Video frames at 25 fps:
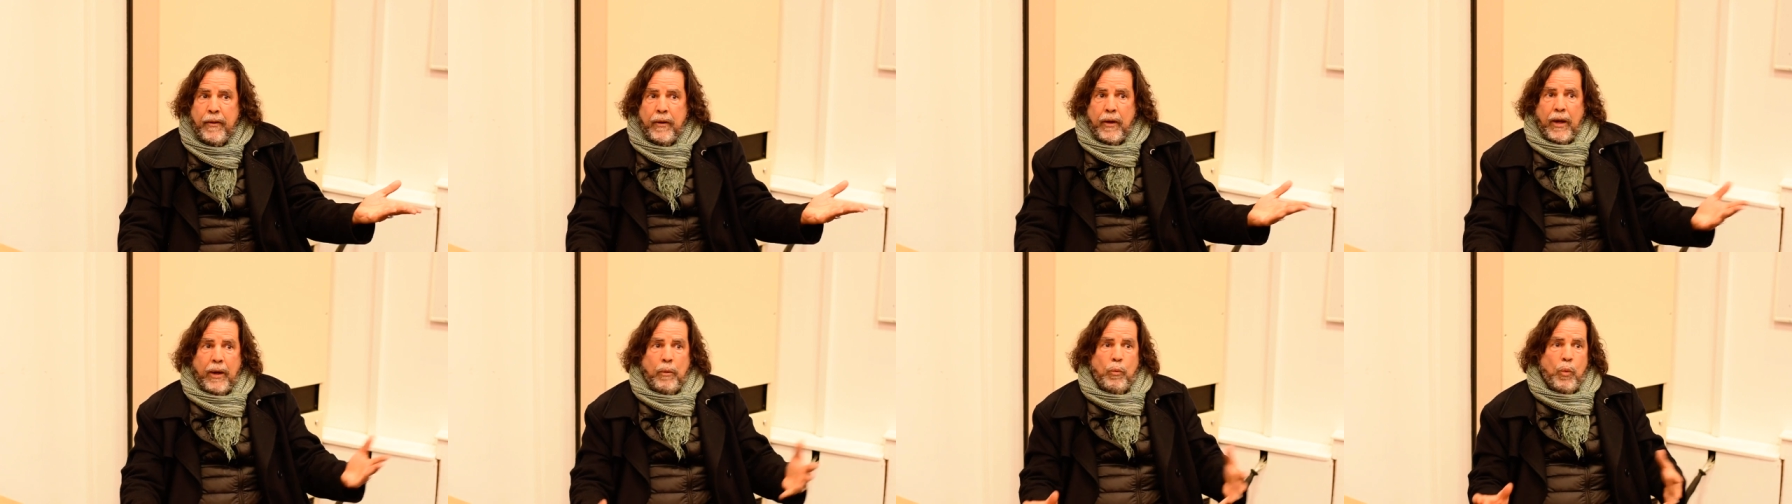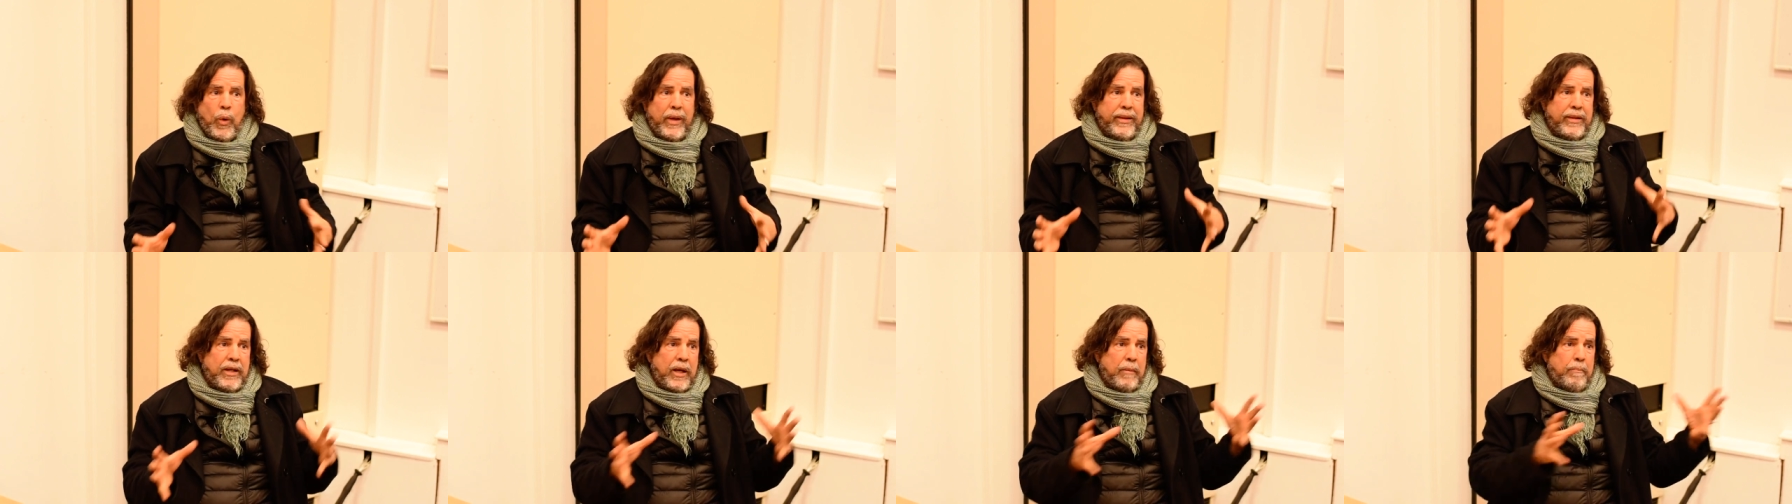And
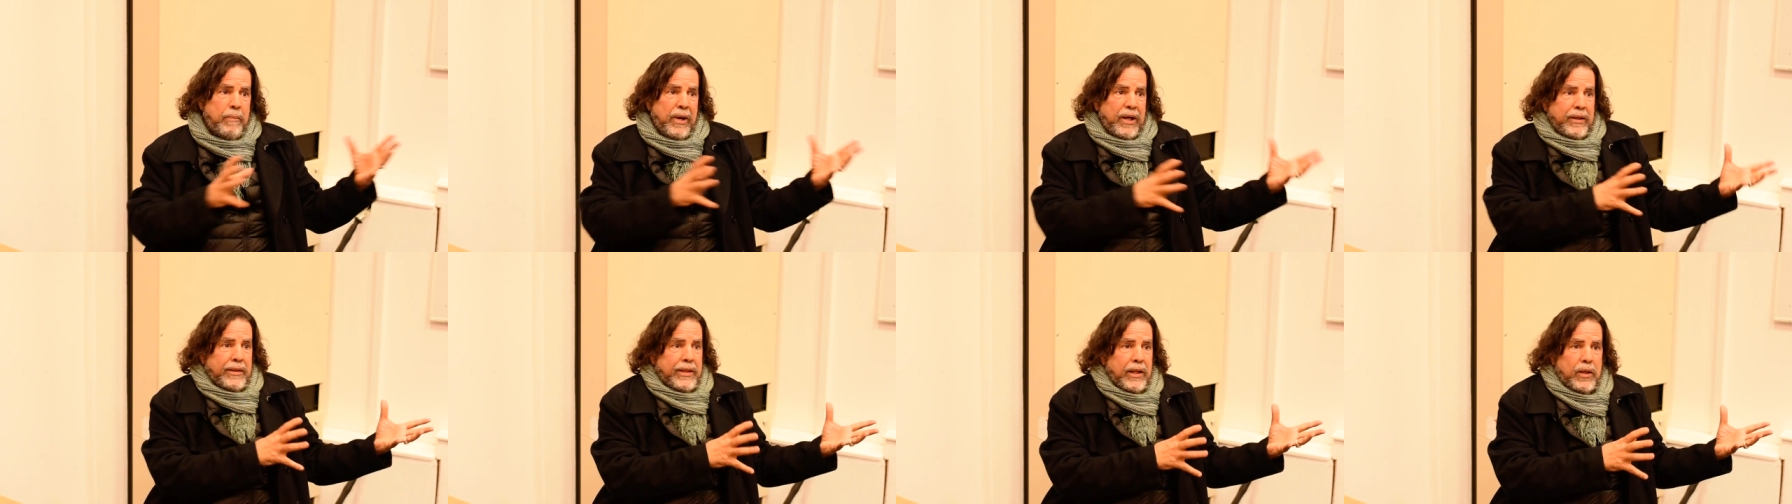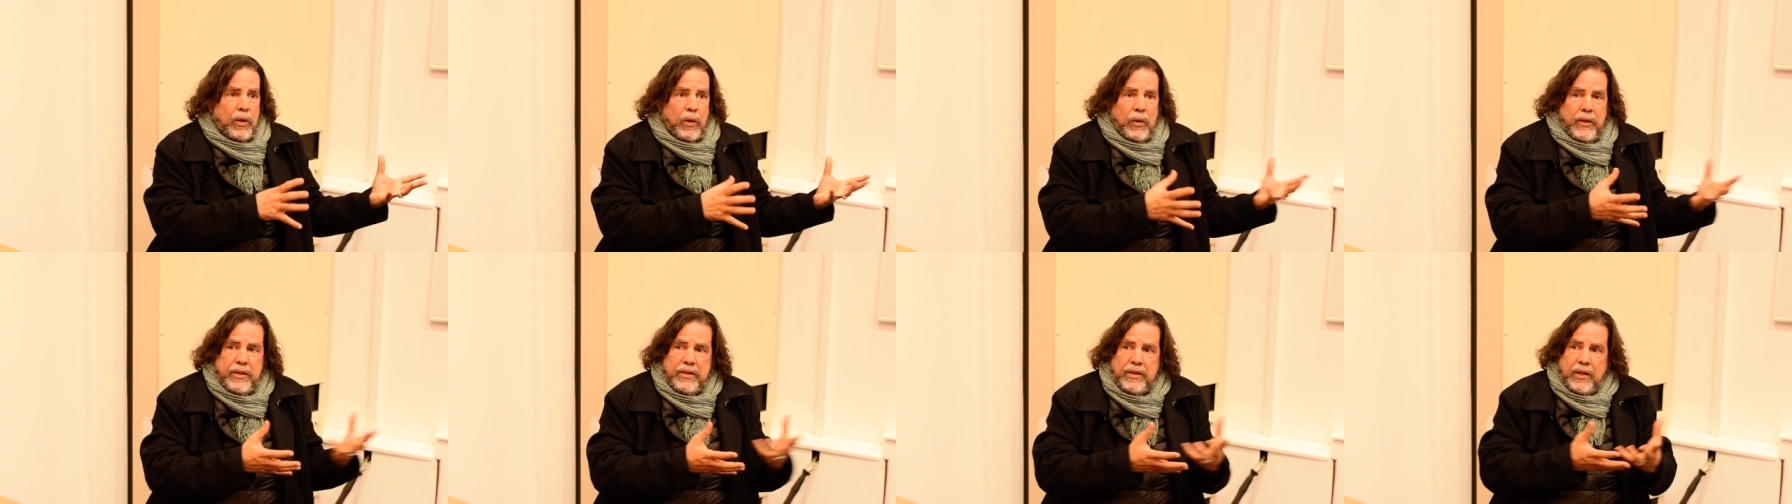when they burned the
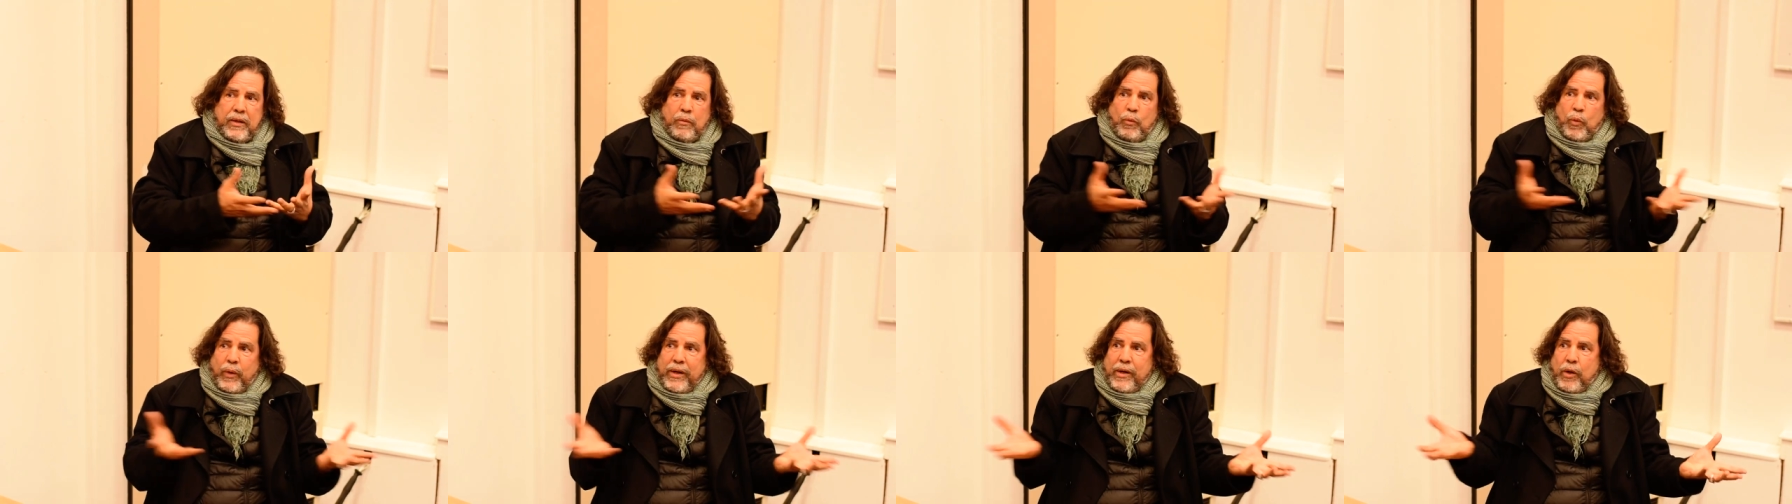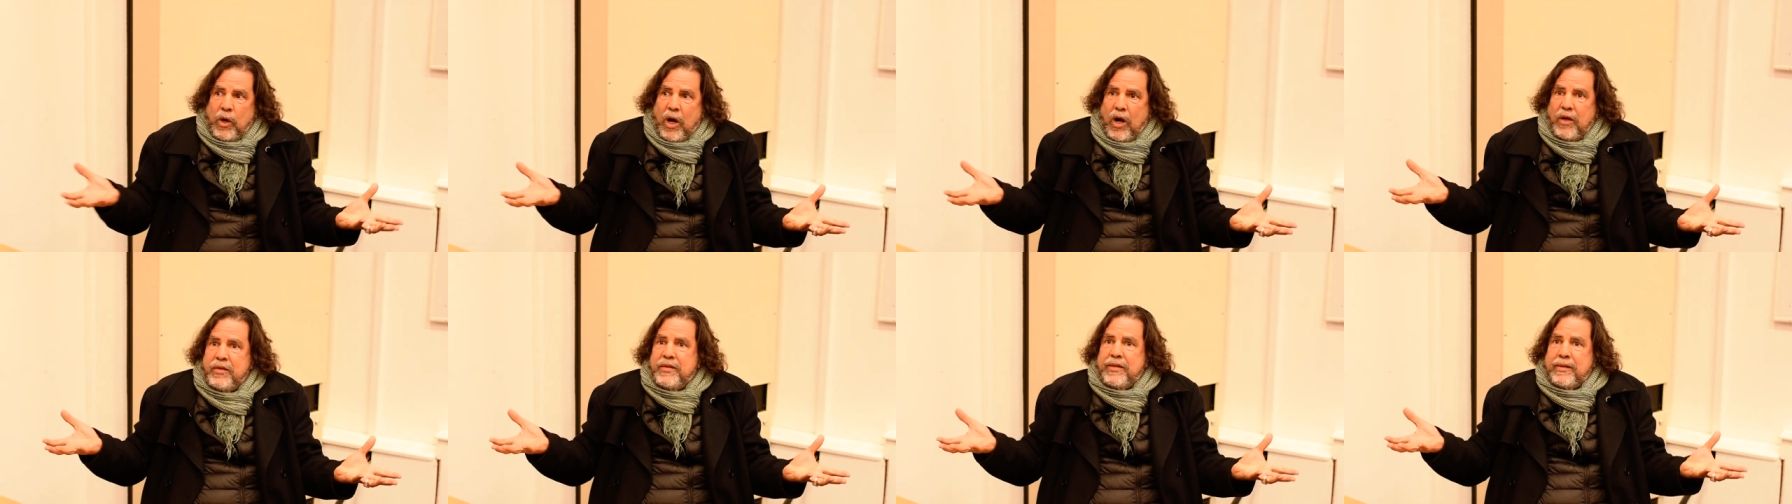codices, we
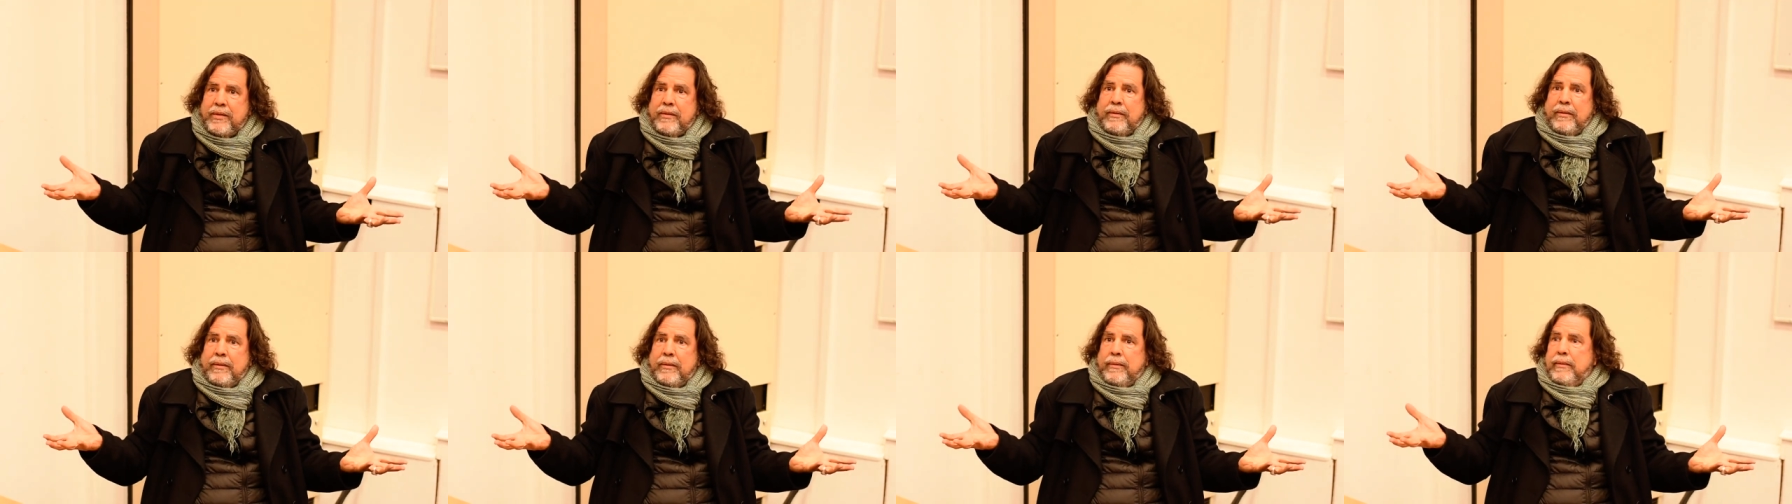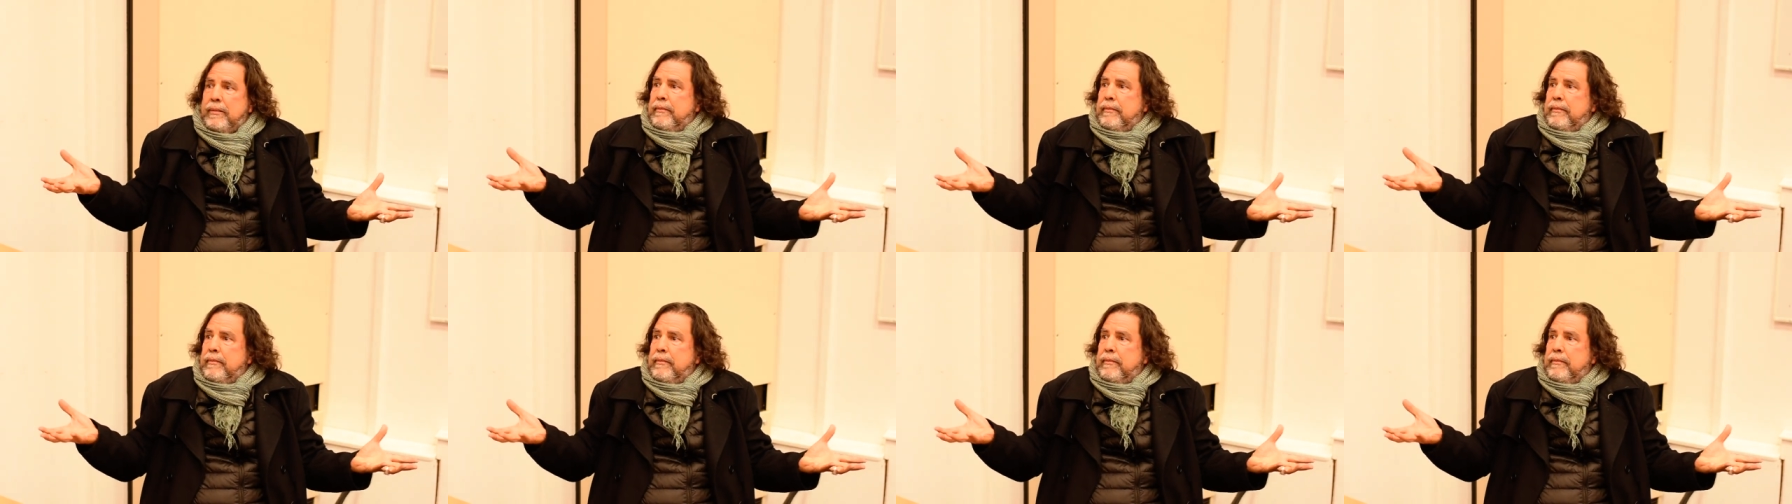lost